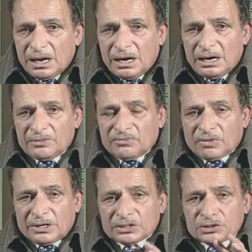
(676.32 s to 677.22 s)
And
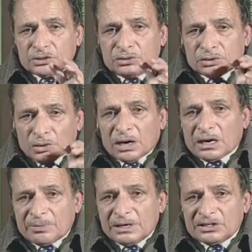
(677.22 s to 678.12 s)
once you talk
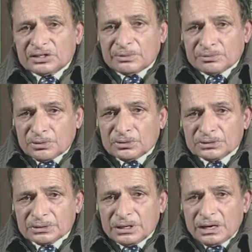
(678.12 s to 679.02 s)
of religion, of
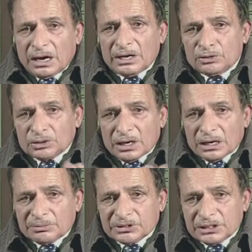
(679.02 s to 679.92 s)
course, or you talk
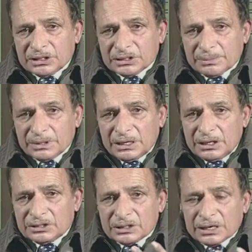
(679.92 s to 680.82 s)
of church,
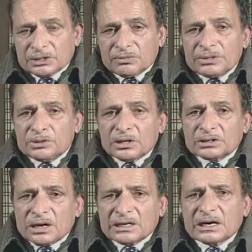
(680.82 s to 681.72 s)
is actually you are
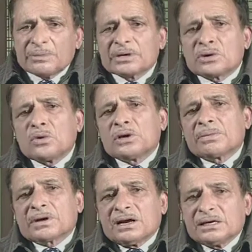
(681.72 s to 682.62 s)
talking of a code
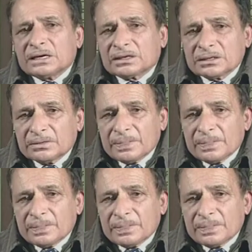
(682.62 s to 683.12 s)
of conduct.